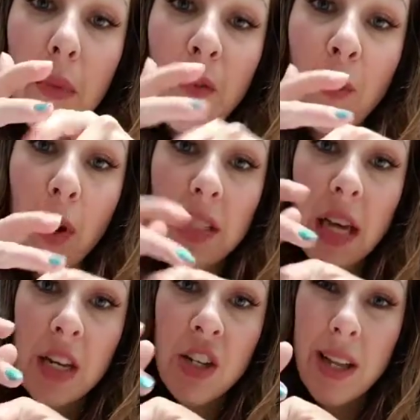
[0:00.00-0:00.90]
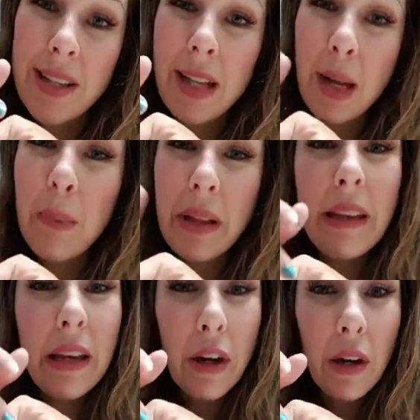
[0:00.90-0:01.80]
before it's had a chance to
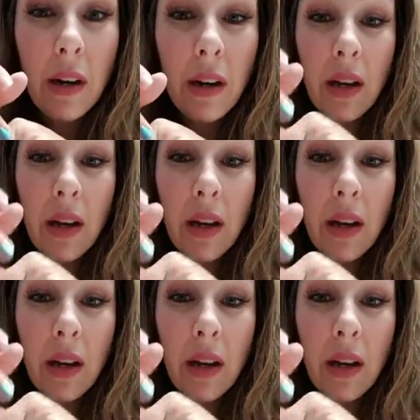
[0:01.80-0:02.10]
completely cure.